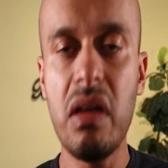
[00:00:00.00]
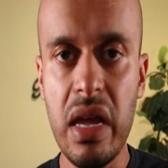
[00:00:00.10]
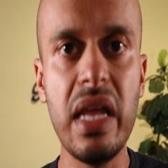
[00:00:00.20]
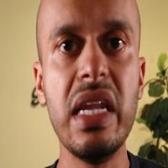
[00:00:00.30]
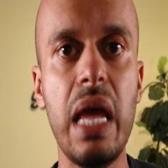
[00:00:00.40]

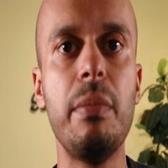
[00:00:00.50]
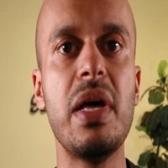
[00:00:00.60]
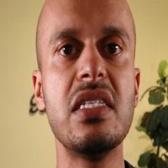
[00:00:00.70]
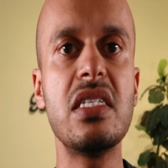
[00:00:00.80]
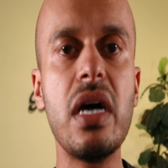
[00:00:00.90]
in
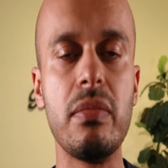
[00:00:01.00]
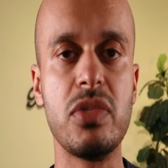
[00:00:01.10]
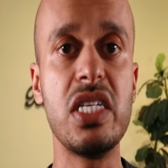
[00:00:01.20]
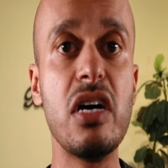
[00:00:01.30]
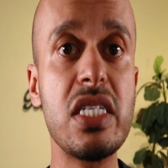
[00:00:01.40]
layman's terms.
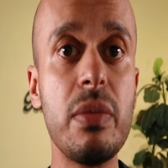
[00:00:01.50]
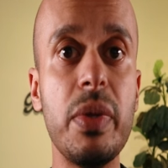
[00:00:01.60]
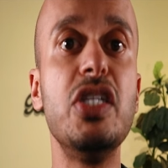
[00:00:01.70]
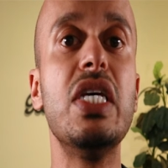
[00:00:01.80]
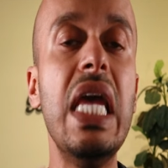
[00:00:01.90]
Now, something
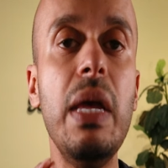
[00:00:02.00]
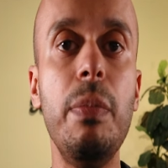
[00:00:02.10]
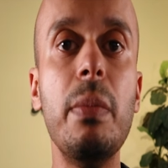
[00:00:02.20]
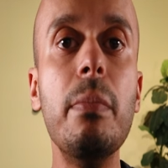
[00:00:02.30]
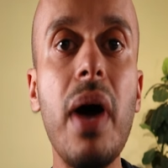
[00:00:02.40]
to keep
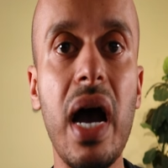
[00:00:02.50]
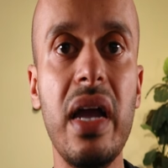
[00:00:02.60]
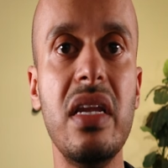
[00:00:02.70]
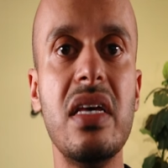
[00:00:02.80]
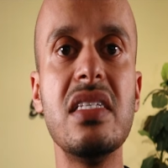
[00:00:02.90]
in
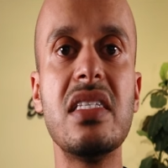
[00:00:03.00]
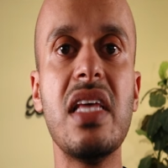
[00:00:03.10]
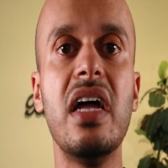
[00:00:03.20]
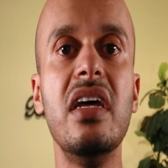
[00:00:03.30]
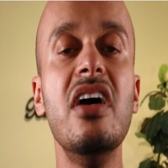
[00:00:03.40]
mind is
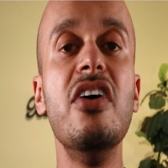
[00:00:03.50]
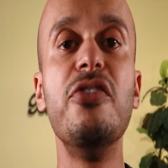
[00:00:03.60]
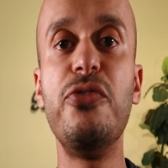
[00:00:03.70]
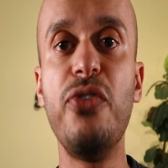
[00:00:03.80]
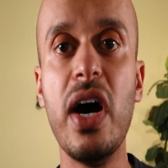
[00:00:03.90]
that
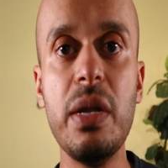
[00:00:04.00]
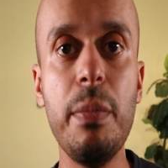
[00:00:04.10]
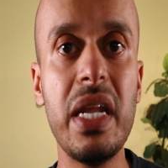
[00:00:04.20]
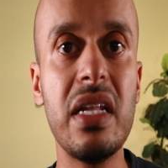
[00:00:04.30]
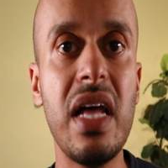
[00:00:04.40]

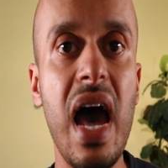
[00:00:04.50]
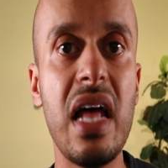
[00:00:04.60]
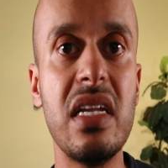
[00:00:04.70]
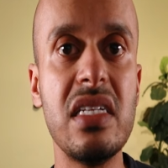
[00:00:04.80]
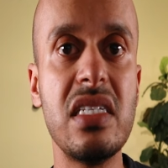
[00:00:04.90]
fundamental
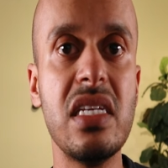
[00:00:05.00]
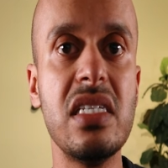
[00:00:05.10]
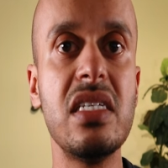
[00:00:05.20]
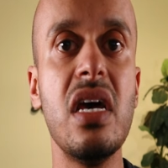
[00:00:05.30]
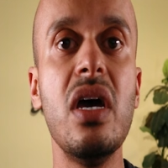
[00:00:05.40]
analysis